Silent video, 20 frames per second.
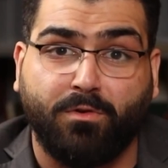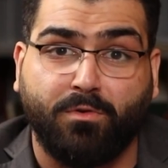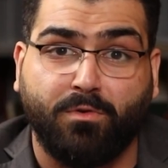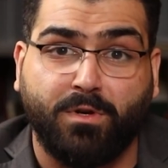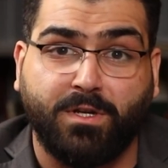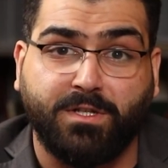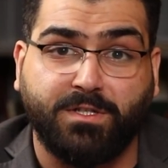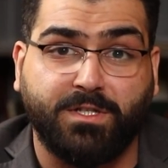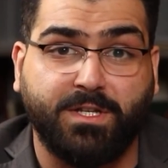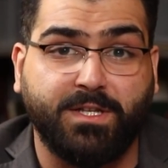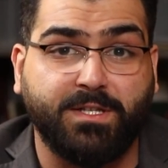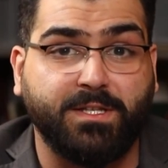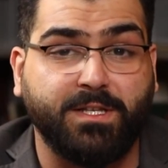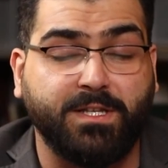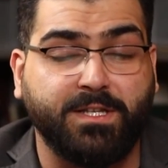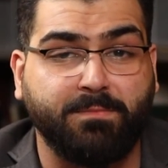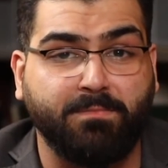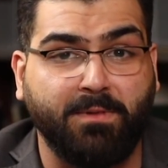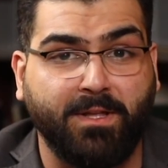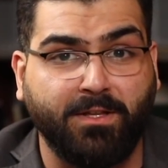who has just
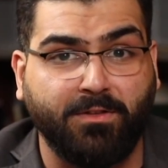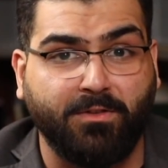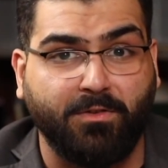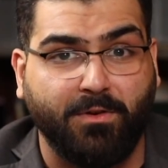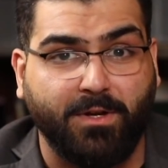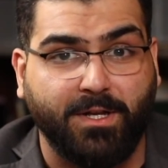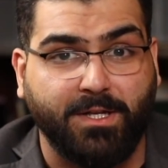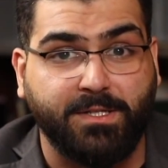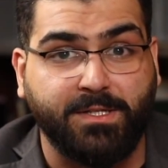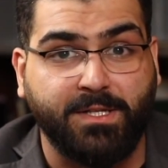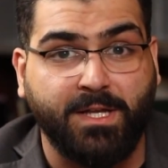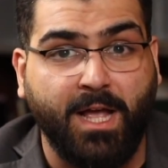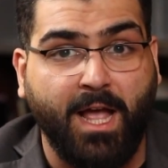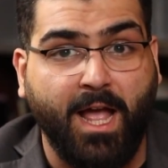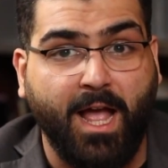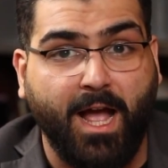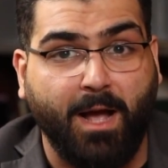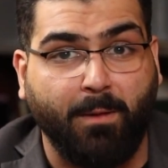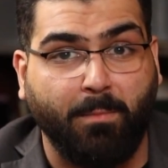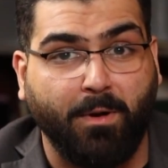explained to us
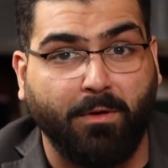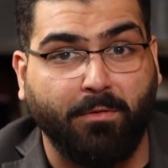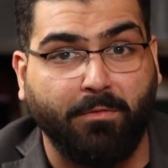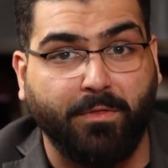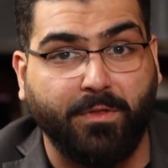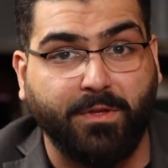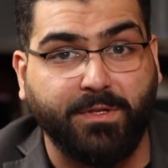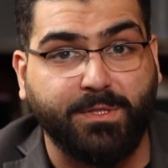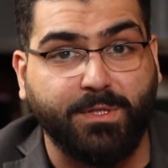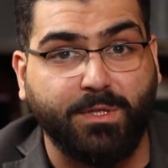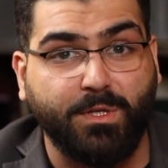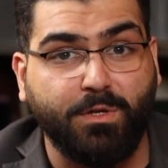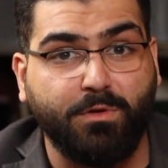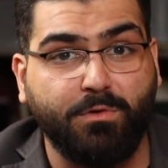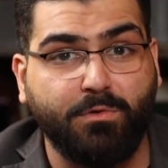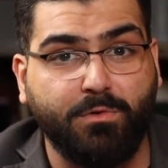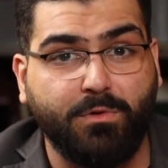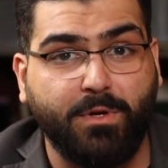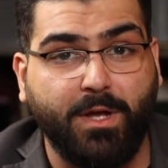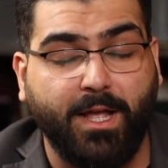about this new